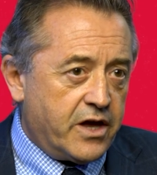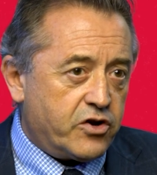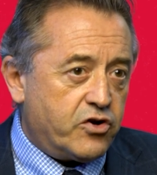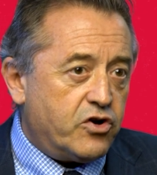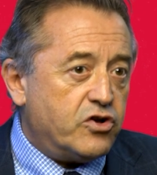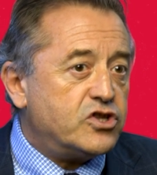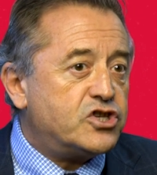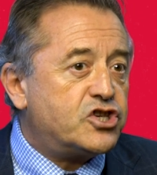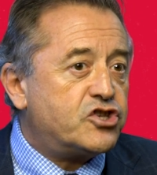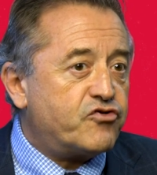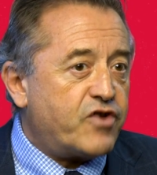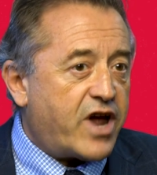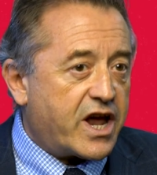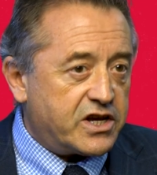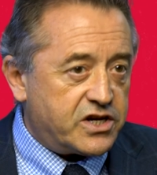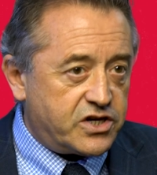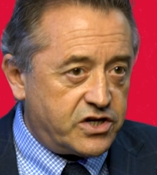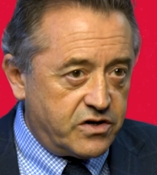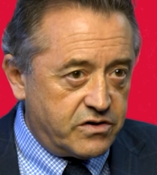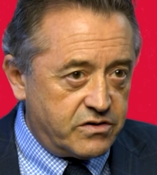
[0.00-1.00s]

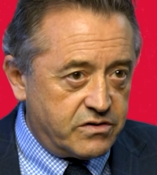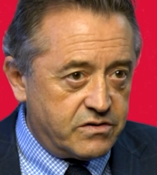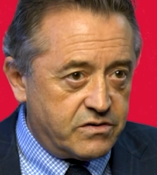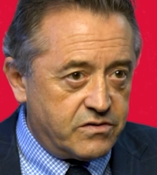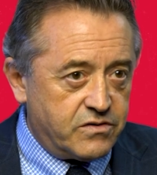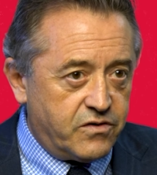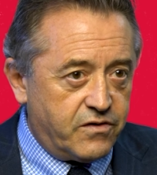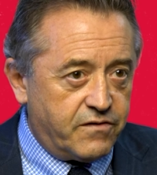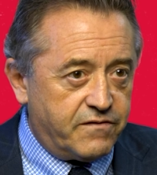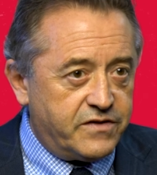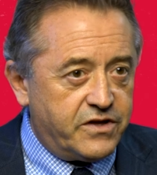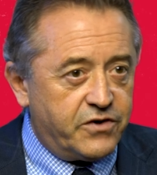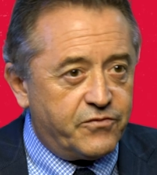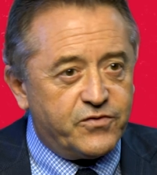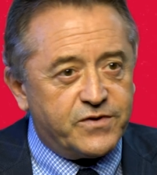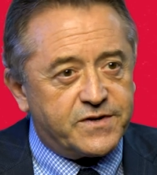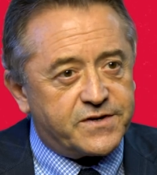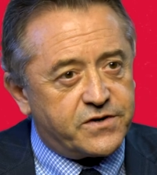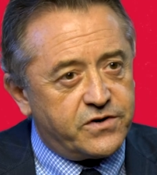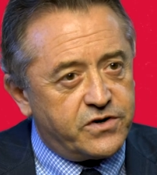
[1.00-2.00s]
construction of the
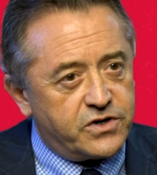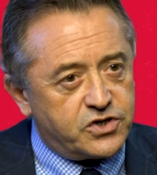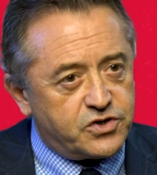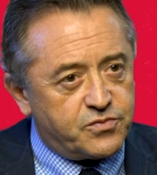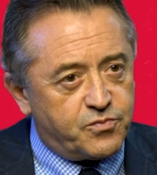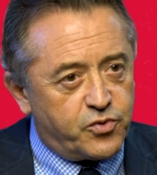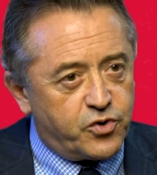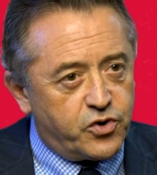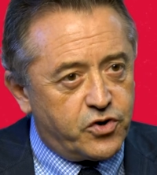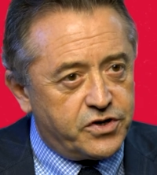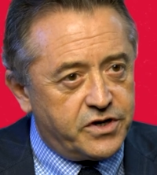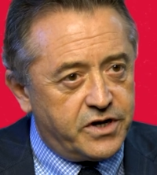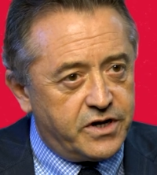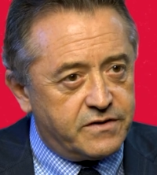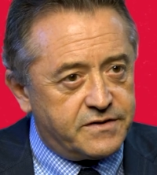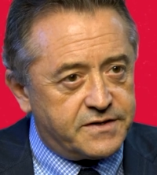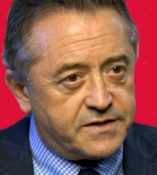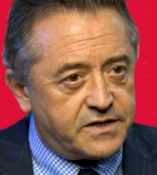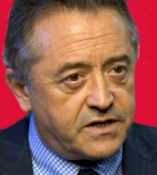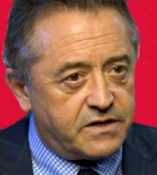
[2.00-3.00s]
research
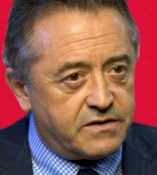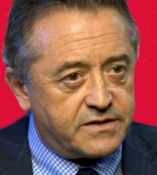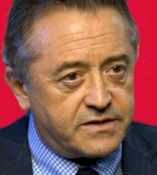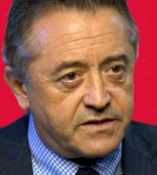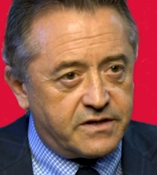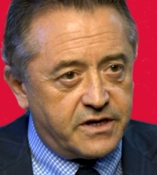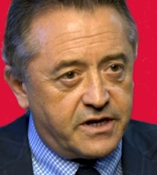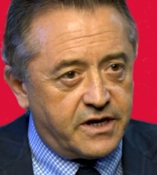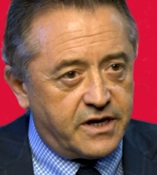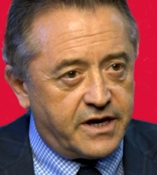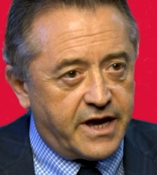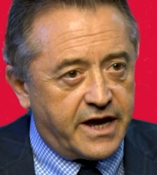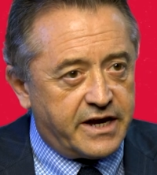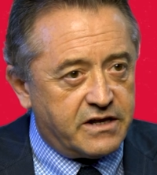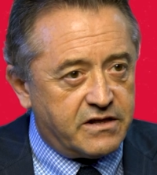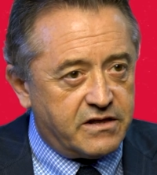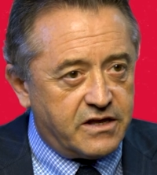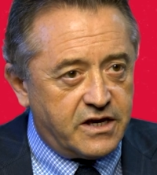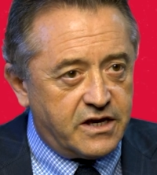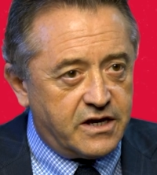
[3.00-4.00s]
project, since the
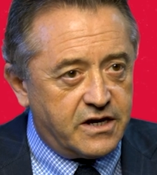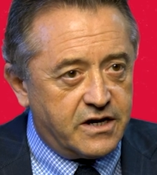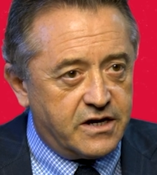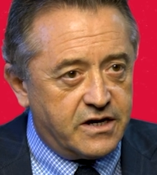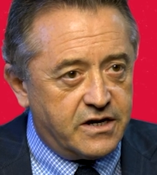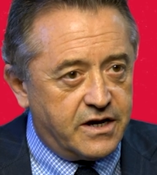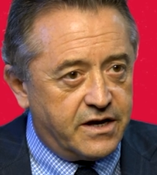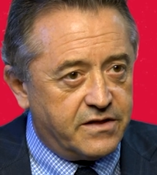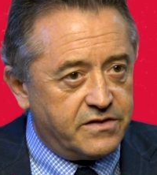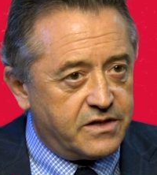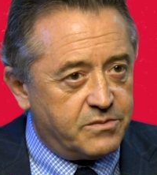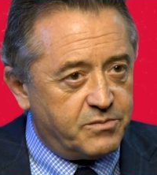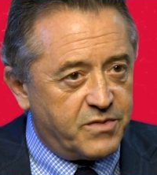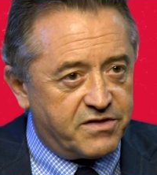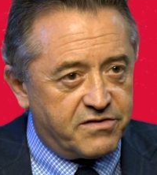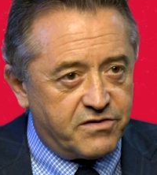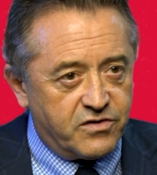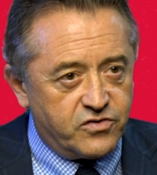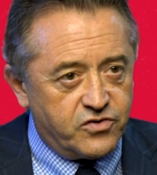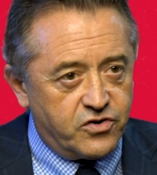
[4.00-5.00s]
idea and the
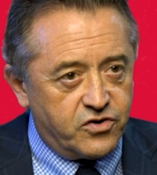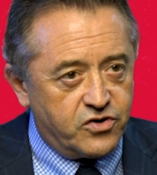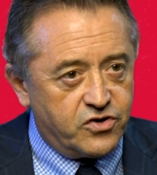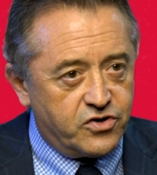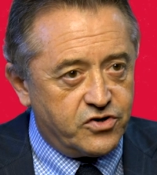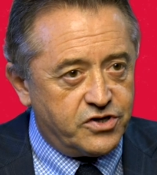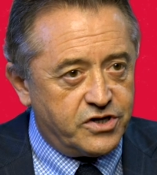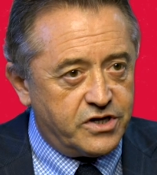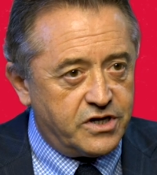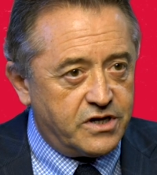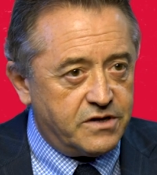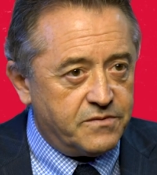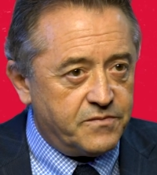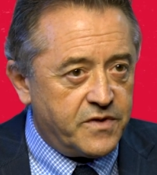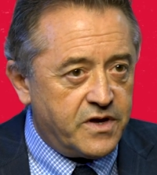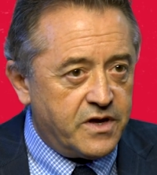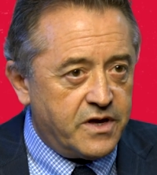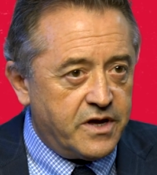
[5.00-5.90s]
methodology,